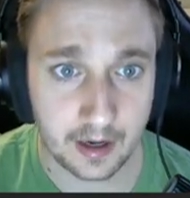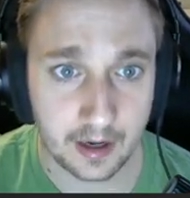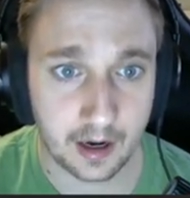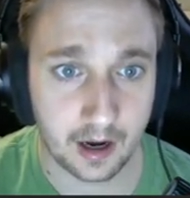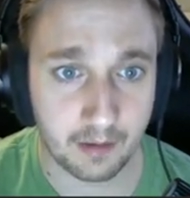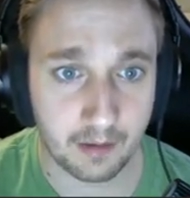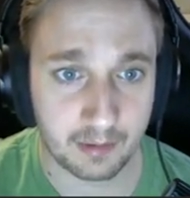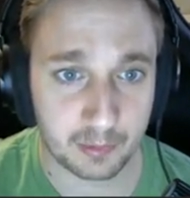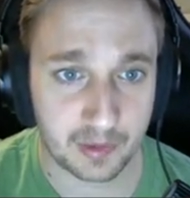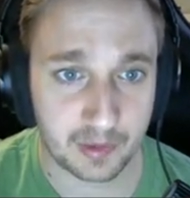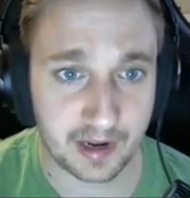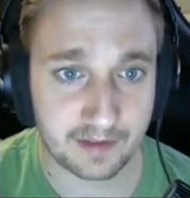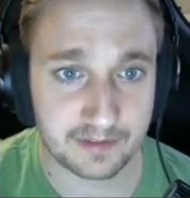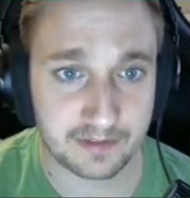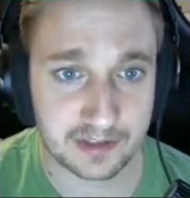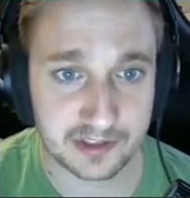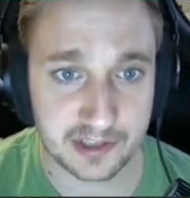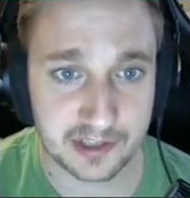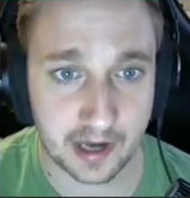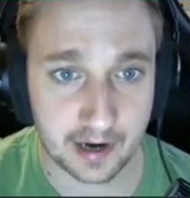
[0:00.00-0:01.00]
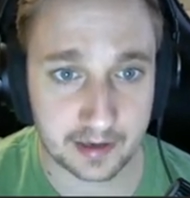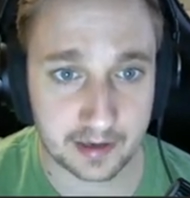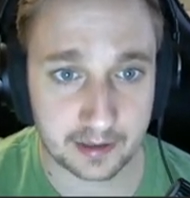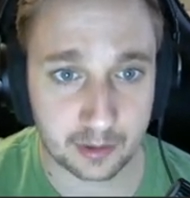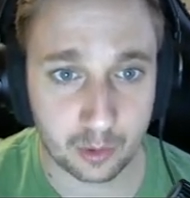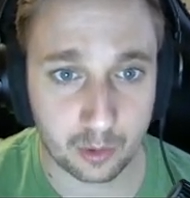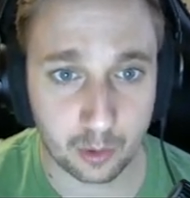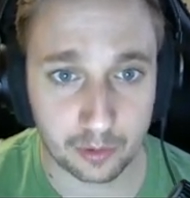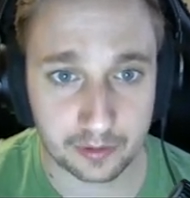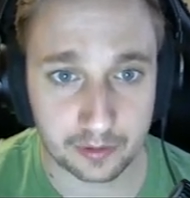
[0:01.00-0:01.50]
And we have these dotted
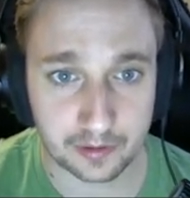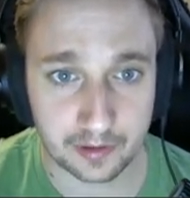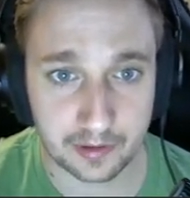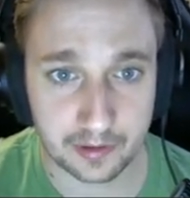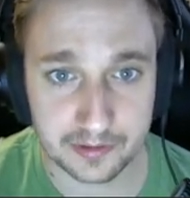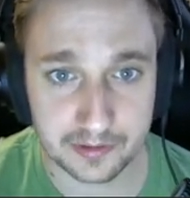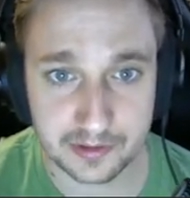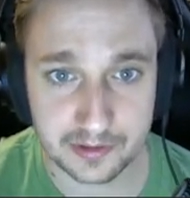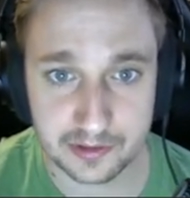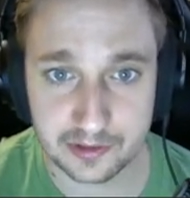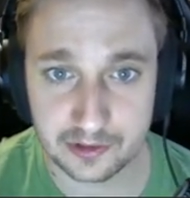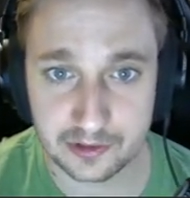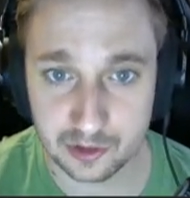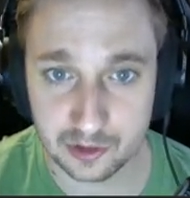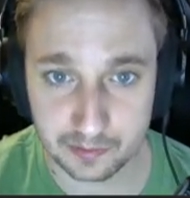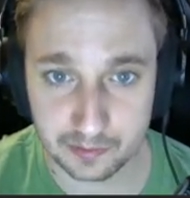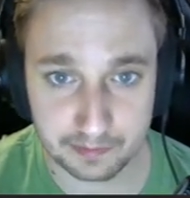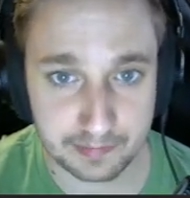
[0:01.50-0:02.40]
quarter notes just